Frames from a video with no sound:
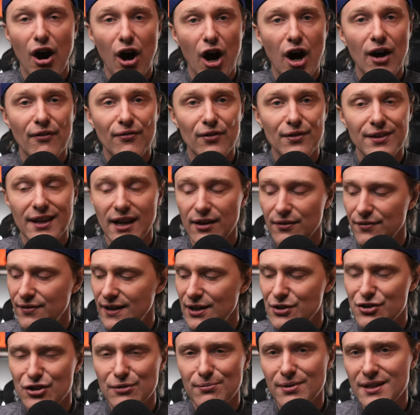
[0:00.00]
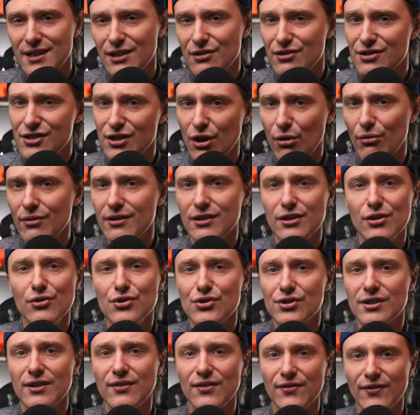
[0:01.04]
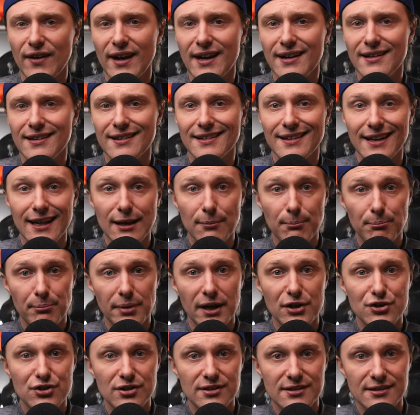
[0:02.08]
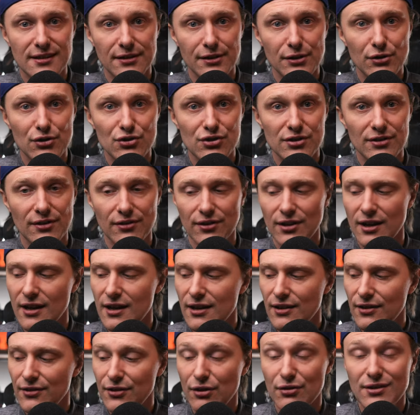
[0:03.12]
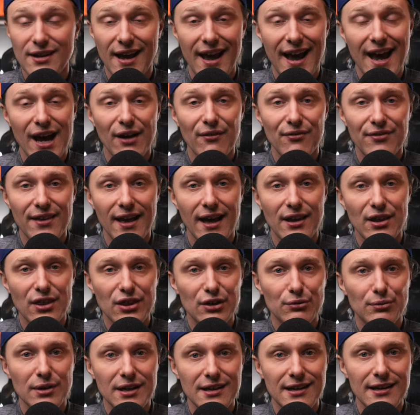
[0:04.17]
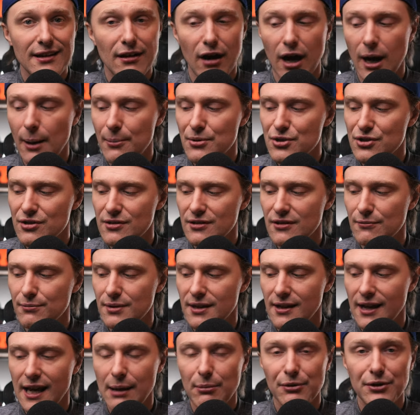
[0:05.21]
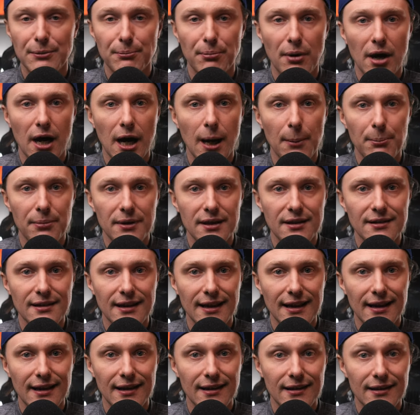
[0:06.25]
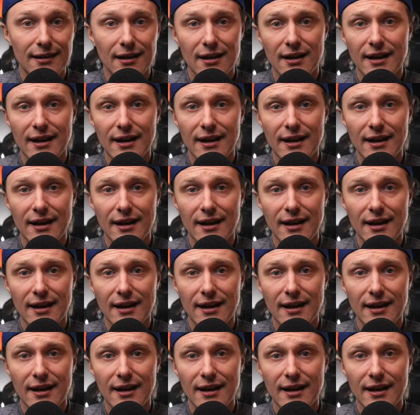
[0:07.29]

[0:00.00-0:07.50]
offer that feature, but you don't usually find it in budget solutions. So to have that 3D option of being able to pop in a